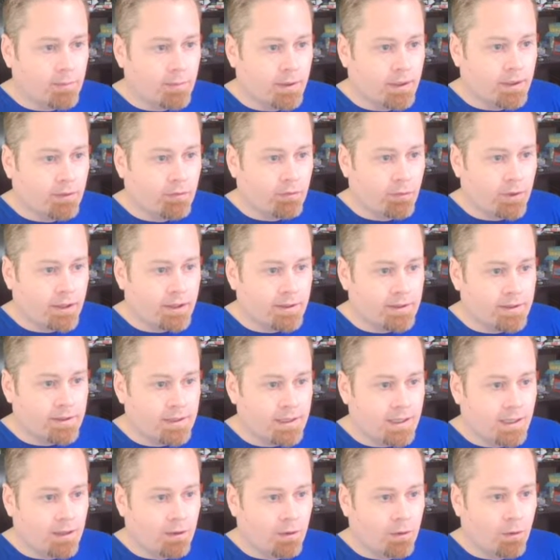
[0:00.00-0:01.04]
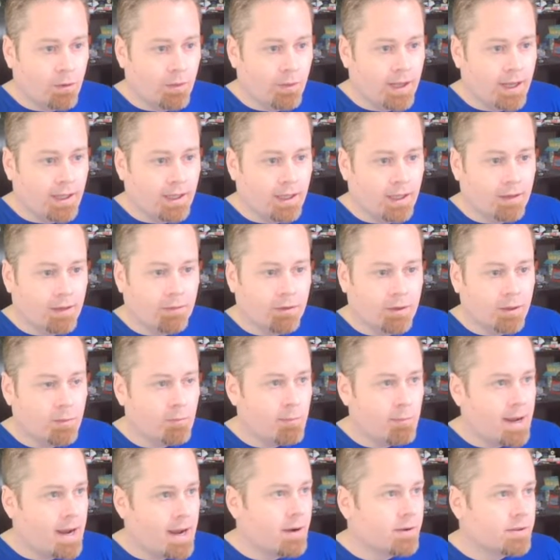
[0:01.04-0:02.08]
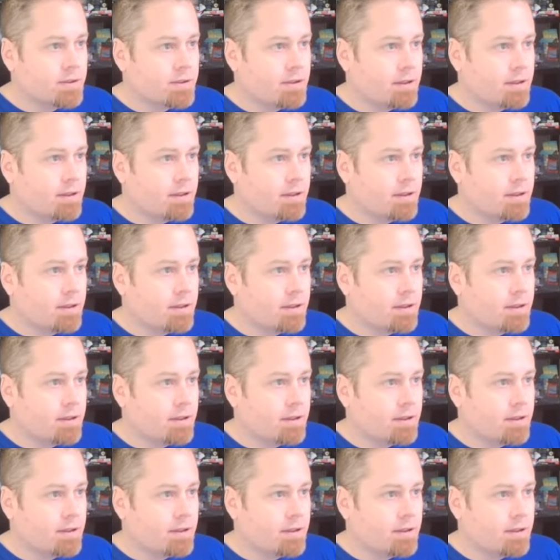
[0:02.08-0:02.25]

But if we can see it hold that level and bounce,